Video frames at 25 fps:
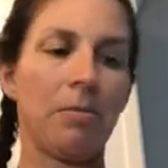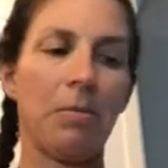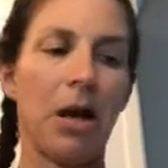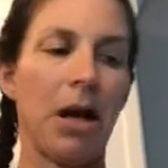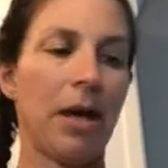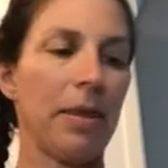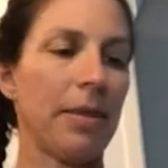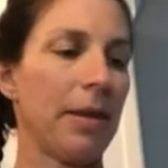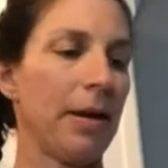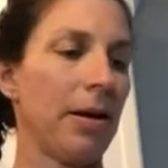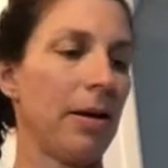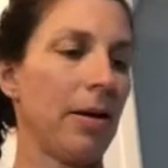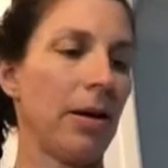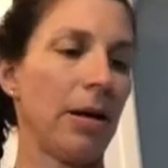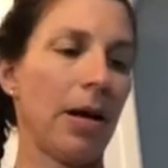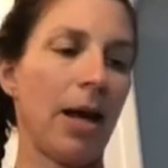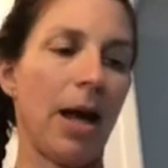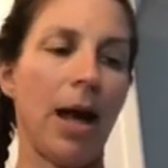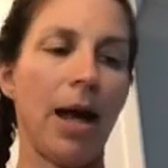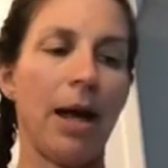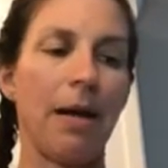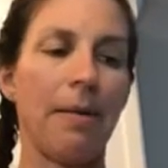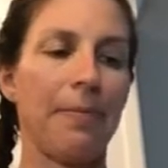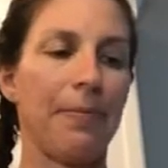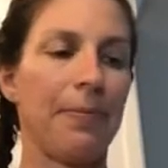Not there
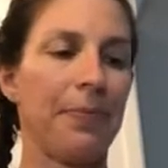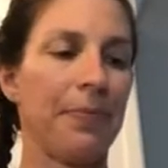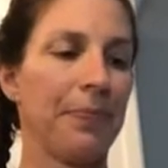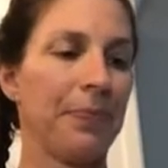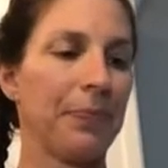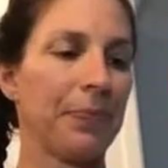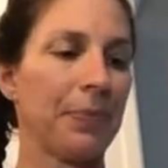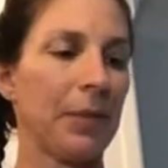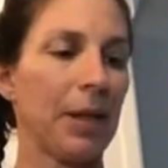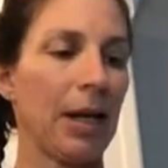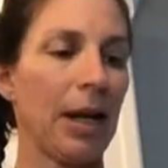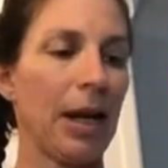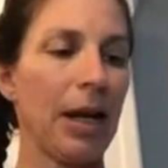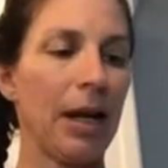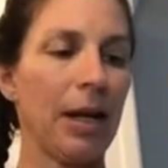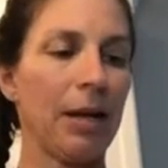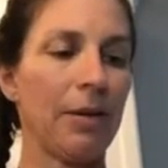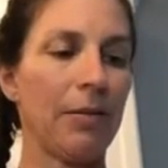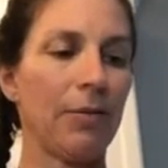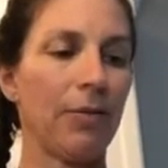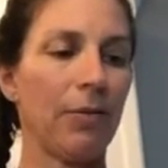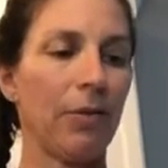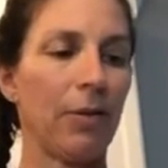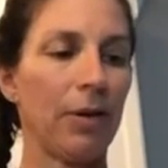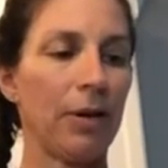yet.
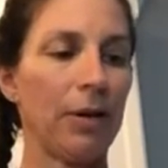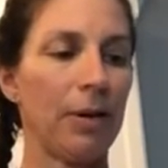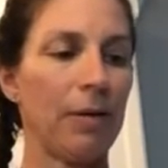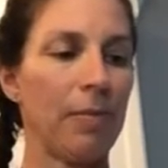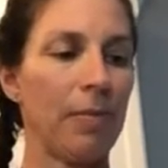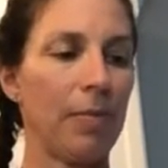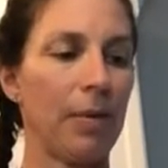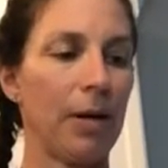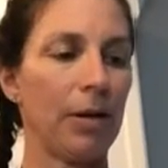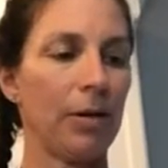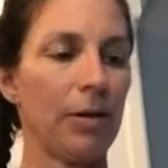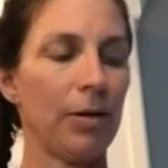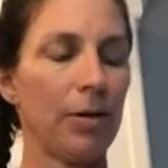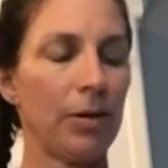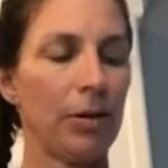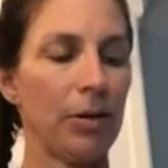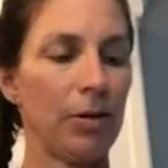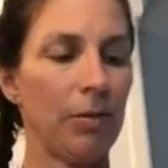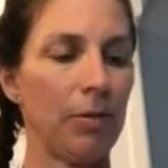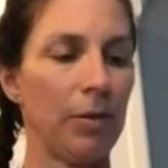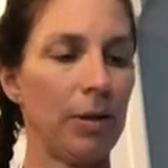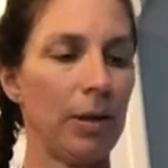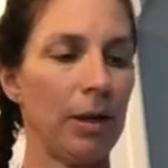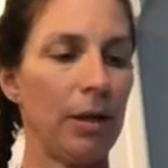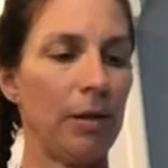And for the butter to
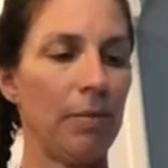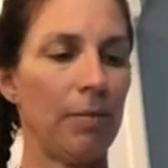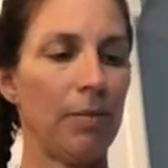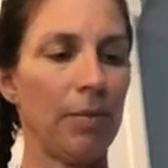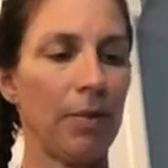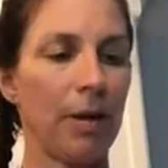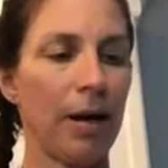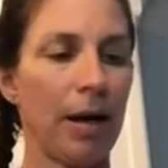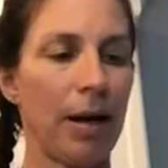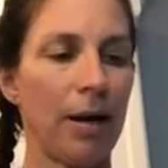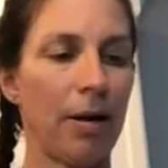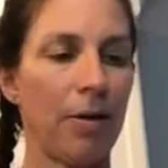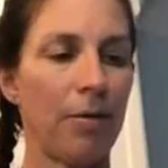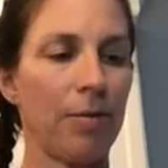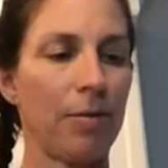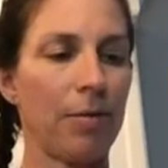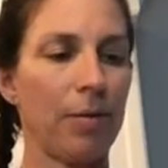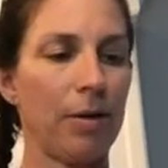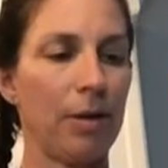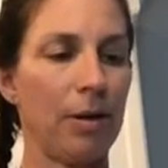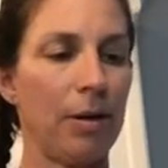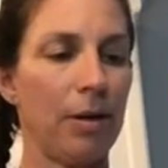really brown.